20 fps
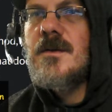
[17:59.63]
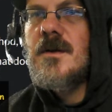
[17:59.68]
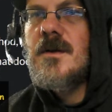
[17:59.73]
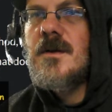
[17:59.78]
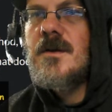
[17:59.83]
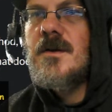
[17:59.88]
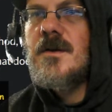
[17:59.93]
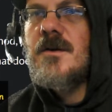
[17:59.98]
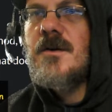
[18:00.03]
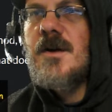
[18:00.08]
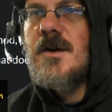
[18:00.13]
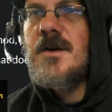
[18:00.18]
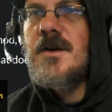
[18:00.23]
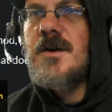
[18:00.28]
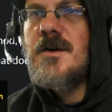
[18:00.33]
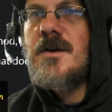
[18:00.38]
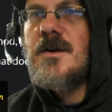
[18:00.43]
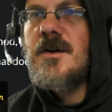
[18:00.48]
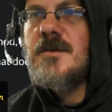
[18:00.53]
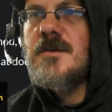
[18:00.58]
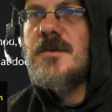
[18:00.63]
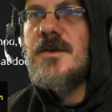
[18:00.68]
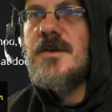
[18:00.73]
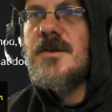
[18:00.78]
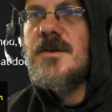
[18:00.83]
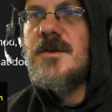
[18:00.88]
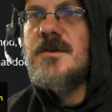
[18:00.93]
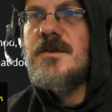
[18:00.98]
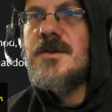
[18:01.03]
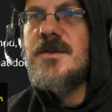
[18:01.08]
Creating a document
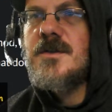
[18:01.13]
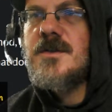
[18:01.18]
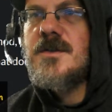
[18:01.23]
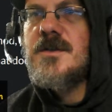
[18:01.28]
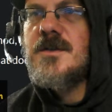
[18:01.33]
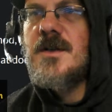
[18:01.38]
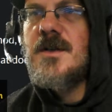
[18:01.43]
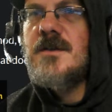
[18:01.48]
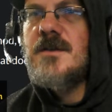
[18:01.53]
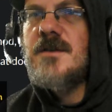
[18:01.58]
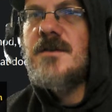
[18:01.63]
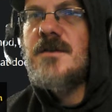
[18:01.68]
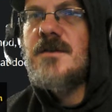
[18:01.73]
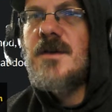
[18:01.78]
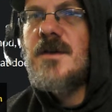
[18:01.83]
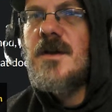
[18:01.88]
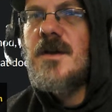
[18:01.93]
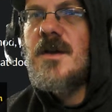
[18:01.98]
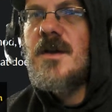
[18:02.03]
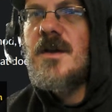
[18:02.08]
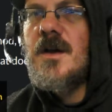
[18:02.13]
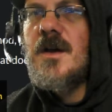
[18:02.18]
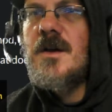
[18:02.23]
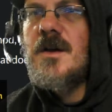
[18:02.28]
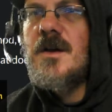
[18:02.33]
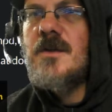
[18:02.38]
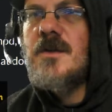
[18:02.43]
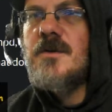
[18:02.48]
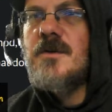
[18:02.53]
using save. Another way